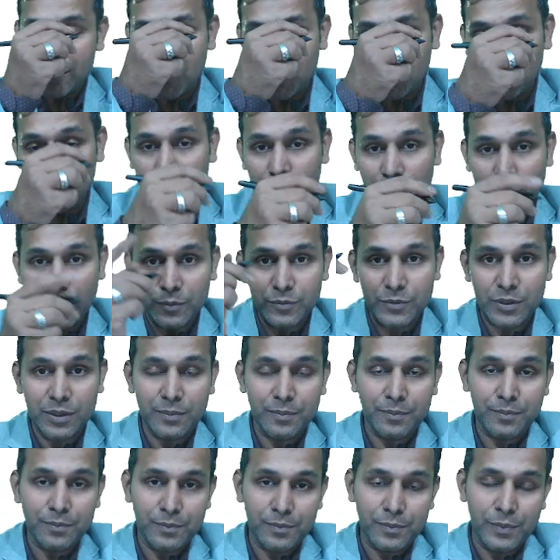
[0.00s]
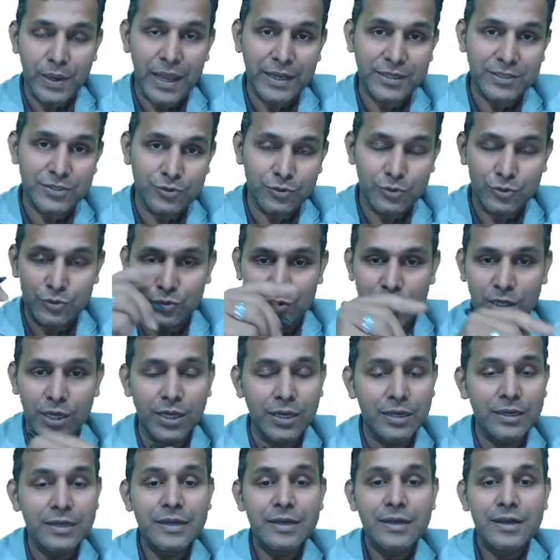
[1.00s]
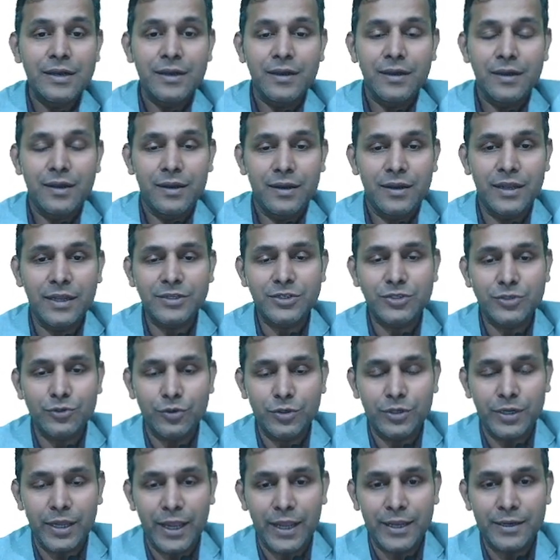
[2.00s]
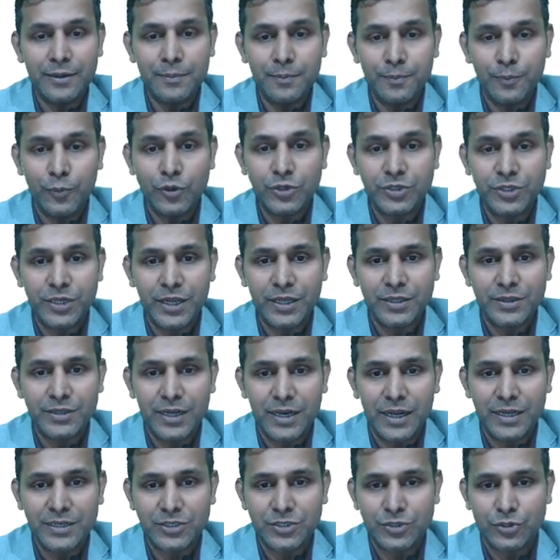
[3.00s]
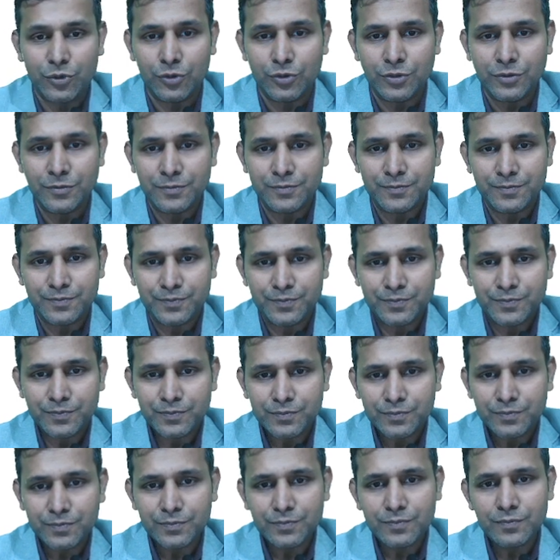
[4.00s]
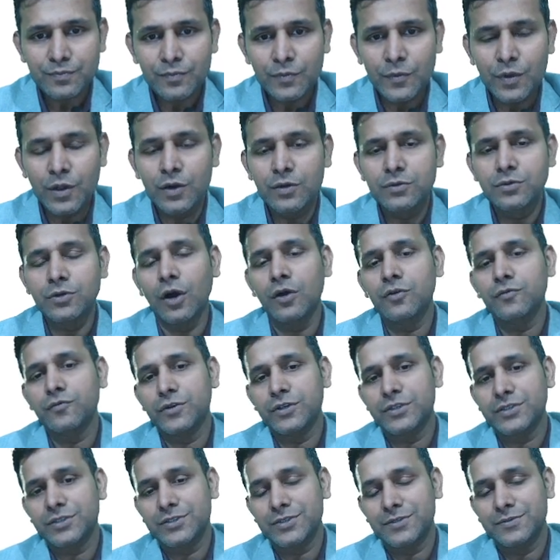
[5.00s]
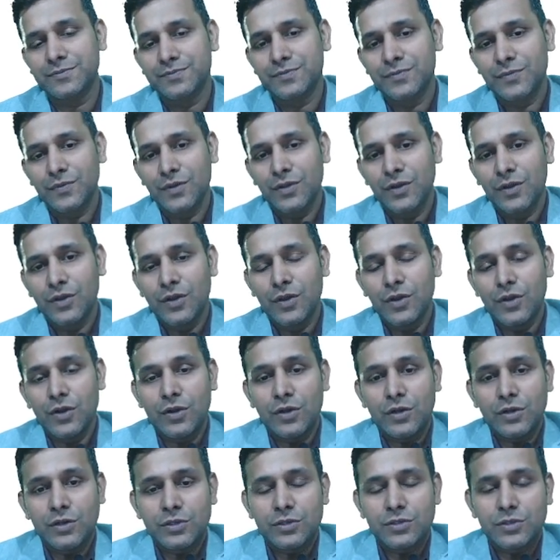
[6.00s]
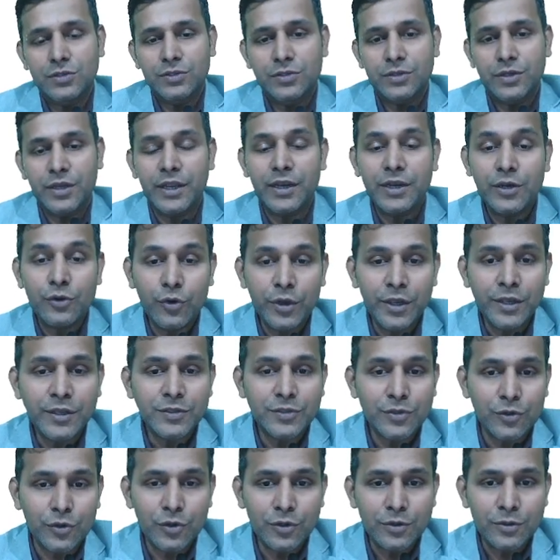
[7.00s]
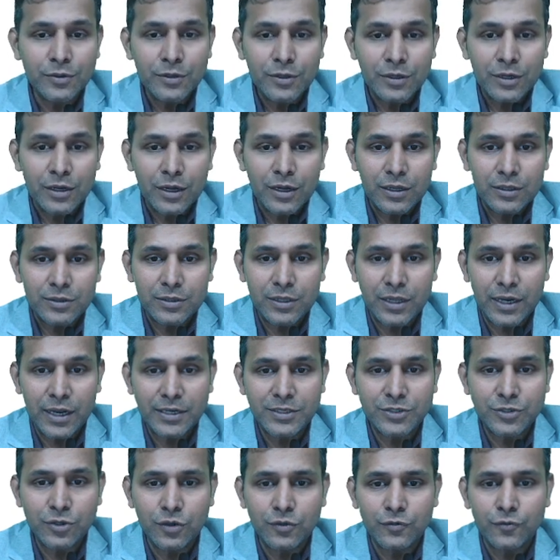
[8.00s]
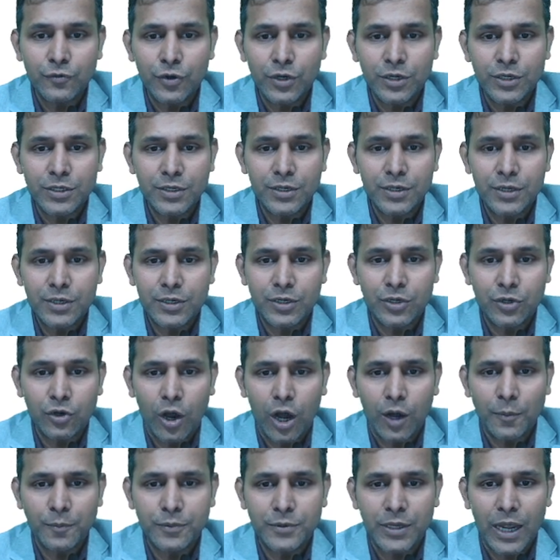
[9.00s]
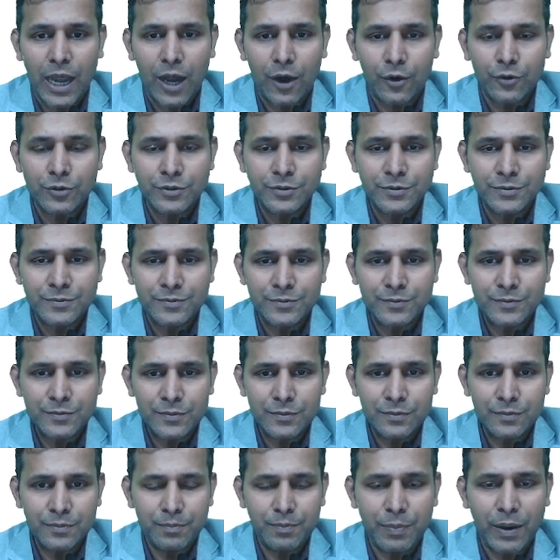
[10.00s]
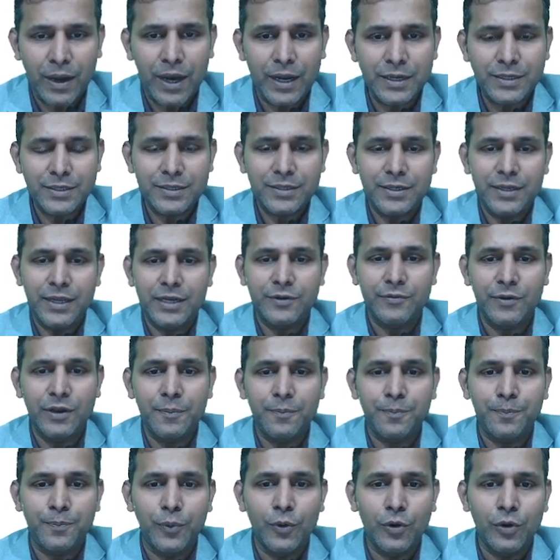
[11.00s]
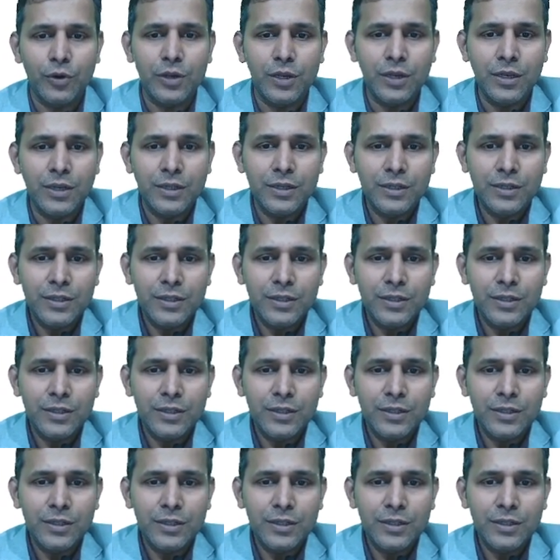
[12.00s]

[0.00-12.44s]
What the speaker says: the rope from the black stone to the red stone and pushing the red stone downwards. In doing so, the red stone would drop down, but it will pull